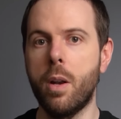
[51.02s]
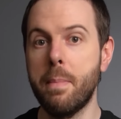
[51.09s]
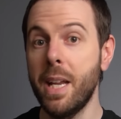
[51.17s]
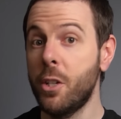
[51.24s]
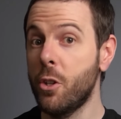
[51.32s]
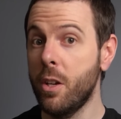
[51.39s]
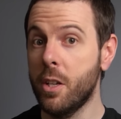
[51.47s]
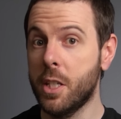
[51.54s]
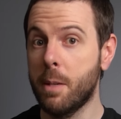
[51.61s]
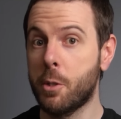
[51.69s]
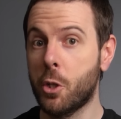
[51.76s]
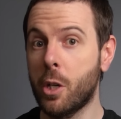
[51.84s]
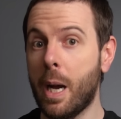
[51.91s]
and make sure you're
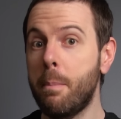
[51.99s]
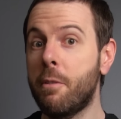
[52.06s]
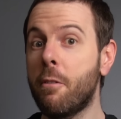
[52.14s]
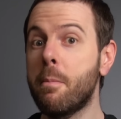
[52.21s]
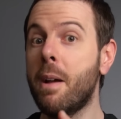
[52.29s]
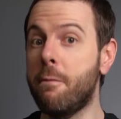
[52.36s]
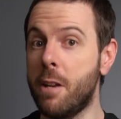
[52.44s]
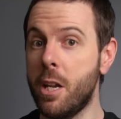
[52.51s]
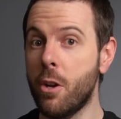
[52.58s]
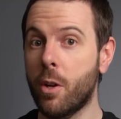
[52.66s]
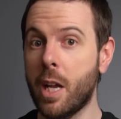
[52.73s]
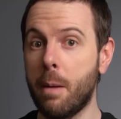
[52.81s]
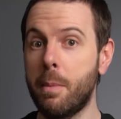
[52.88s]
subscribed for my
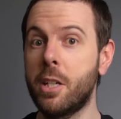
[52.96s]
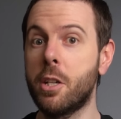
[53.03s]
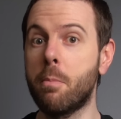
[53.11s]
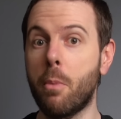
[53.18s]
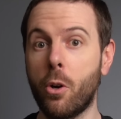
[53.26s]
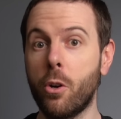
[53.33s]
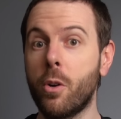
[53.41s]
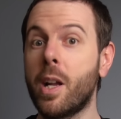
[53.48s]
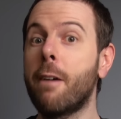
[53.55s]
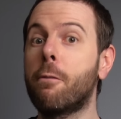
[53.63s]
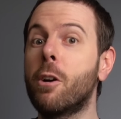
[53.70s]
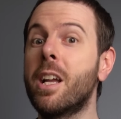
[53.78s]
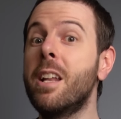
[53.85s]
video coming tomorrow
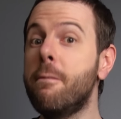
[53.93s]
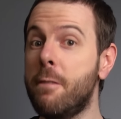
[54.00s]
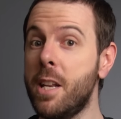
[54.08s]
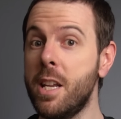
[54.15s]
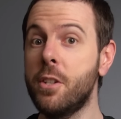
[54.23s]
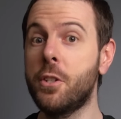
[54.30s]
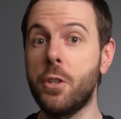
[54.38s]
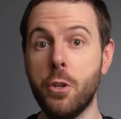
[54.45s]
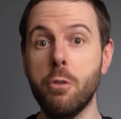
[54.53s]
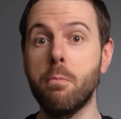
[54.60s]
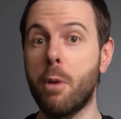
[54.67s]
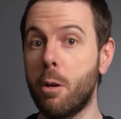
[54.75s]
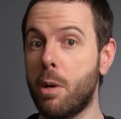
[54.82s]
covering Nvidia's
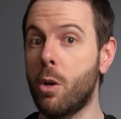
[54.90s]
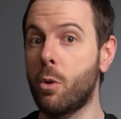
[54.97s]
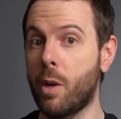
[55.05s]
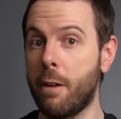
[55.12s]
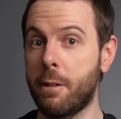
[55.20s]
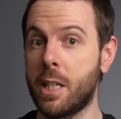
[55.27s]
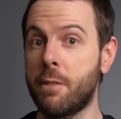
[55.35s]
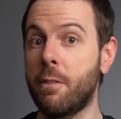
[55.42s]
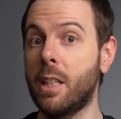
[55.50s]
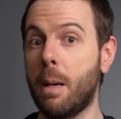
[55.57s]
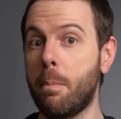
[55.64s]
new mobile graphics for